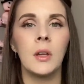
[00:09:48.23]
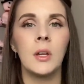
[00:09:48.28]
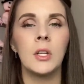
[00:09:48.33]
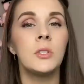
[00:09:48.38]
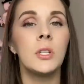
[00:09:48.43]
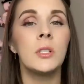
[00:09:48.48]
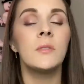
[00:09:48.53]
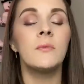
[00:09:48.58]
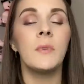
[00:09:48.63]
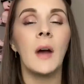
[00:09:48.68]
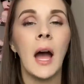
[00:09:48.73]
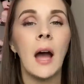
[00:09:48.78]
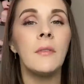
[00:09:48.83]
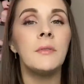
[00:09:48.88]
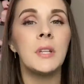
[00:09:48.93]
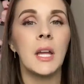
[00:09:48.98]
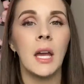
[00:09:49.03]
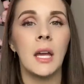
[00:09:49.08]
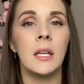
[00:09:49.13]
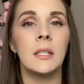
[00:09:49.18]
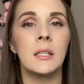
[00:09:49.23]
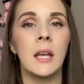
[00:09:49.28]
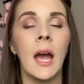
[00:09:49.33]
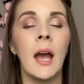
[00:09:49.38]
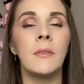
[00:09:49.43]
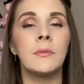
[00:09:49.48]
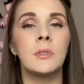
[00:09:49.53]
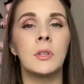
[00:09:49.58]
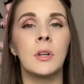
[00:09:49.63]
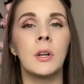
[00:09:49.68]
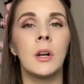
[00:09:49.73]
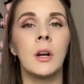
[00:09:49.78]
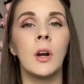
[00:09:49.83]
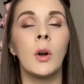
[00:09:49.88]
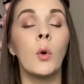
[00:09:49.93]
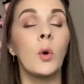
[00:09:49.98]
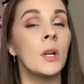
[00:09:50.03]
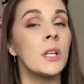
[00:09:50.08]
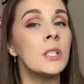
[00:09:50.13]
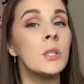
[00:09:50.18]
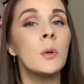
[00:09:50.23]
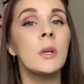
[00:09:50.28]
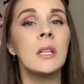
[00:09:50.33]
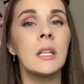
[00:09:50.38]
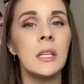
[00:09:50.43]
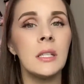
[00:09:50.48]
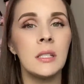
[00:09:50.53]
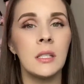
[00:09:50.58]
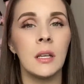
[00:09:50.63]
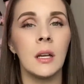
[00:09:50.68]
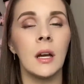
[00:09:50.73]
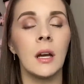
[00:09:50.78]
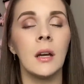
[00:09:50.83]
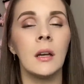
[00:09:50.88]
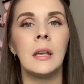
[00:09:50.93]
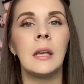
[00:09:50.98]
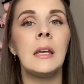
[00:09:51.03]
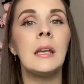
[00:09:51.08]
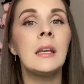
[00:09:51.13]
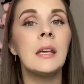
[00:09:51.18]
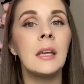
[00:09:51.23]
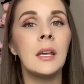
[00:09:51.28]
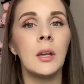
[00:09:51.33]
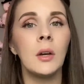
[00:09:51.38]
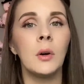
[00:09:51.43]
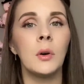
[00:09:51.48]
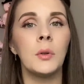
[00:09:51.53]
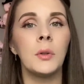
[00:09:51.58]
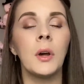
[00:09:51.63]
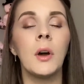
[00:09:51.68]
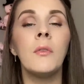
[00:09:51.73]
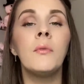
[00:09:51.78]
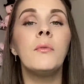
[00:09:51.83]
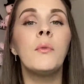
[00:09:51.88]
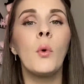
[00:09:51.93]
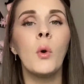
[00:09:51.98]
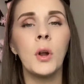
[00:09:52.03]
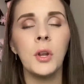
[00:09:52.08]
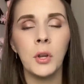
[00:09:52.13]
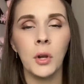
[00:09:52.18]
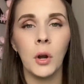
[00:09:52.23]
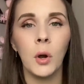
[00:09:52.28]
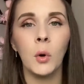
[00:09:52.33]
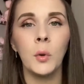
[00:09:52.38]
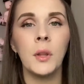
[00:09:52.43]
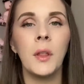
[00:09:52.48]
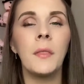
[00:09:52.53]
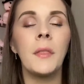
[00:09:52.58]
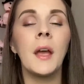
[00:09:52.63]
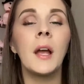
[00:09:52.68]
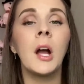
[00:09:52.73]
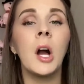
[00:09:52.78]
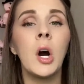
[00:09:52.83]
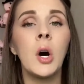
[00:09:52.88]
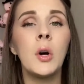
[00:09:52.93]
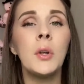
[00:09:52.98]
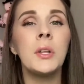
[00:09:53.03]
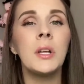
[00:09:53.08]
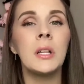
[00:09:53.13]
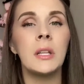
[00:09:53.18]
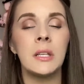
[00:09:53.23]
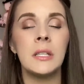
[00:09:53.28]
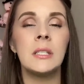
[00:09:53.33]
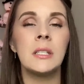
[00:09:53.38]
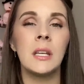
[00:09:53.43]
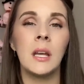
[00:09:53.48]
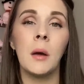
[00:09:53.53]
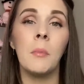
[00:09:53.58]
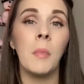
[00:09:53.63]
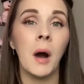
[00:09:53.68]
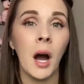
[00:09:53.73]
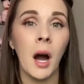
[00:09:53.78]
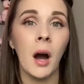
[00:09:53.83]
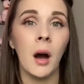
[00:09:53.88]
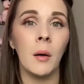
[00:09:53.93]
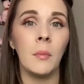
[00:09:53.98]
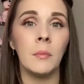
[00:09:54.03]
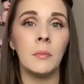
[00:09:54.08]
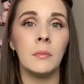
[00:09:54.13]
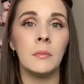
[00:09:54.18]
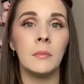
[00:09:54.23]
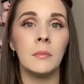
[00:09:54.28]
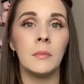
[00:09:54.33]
just five days after, according to Alysia, he killed a four year old that called Alysia mom.